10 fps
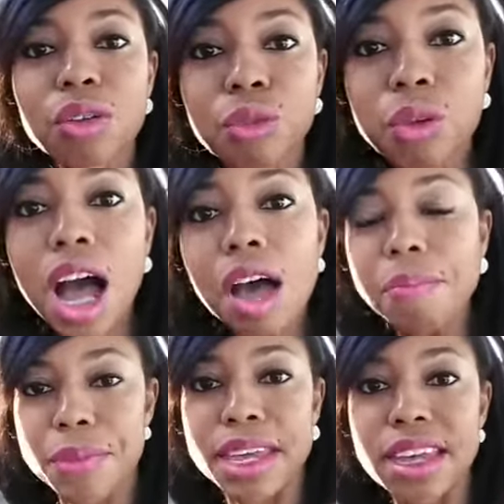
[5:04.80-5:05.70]

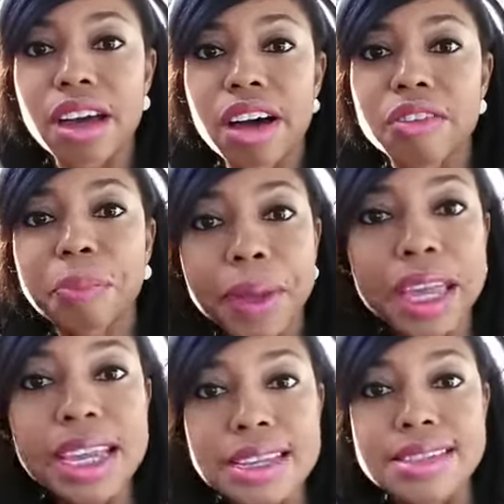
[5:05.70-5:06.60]
rob me of
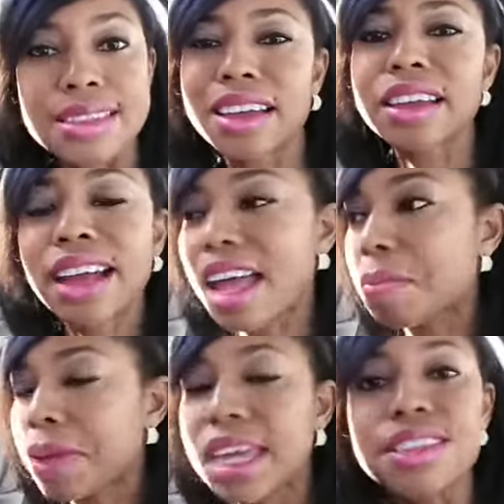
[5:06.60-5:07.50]
peace. I could have
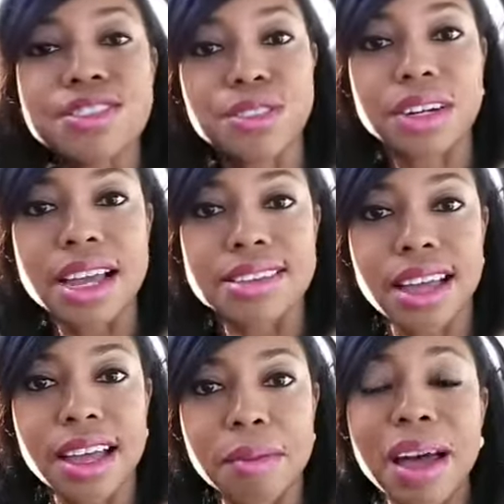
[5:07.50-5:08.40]
had peace during that
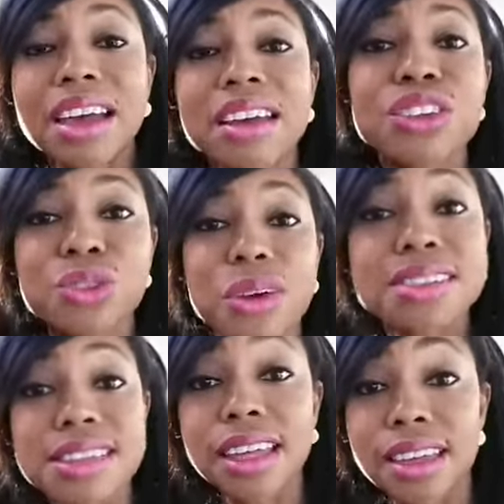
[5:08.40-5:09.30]
time. I could have
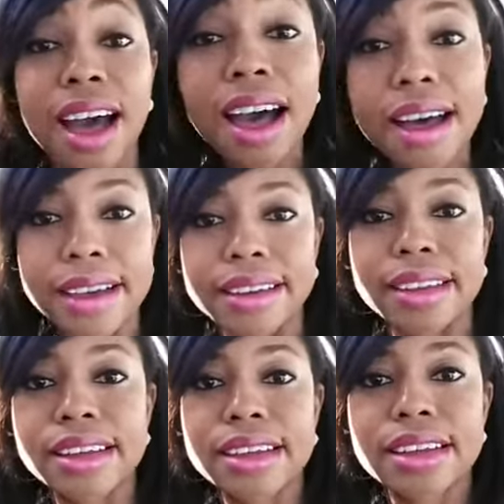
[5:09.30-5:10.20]
trusted God
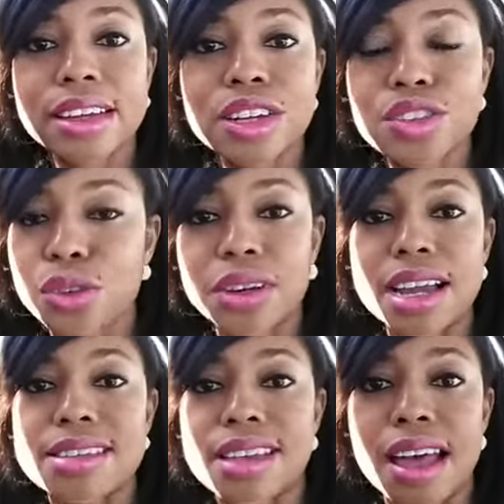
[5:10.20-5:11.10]
during
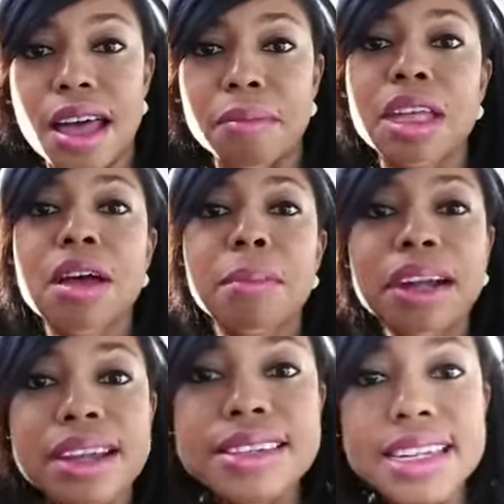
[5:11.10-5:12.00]
that time,
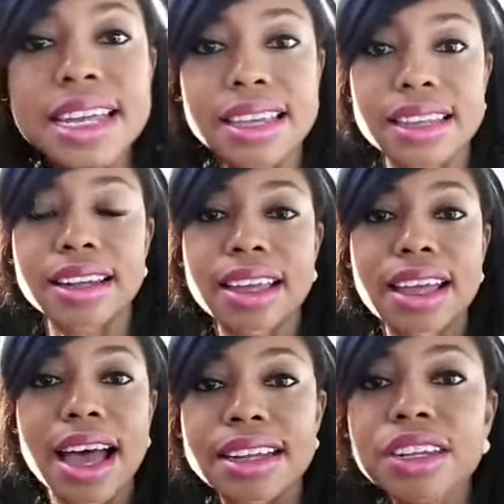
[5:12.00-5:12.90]
but I didn't.
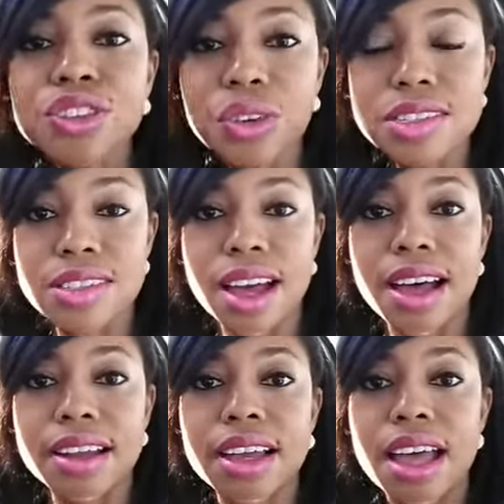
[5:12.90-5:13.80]
I didn't trust
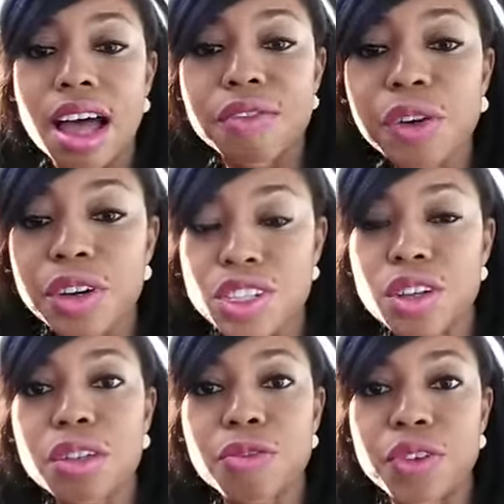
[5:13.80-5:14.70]
God. I focused
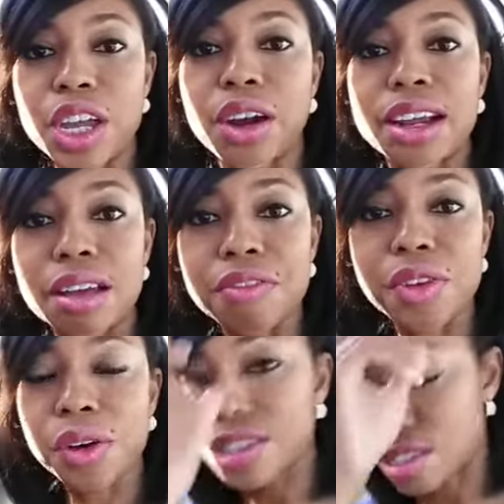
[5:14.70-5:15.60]
on the fear and I
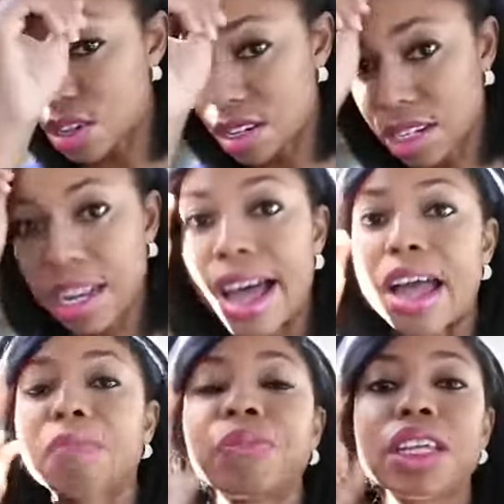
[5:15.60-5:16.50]
focused on the
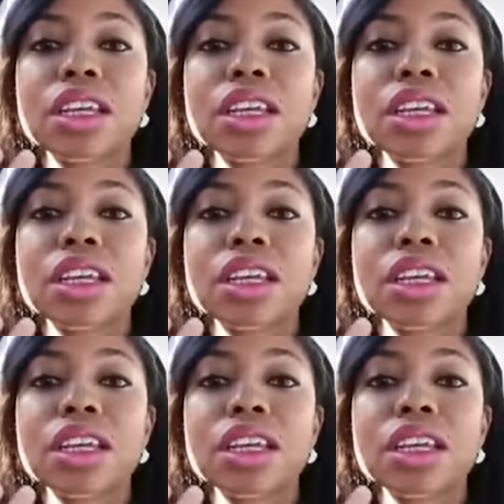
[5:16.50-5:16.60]
lie.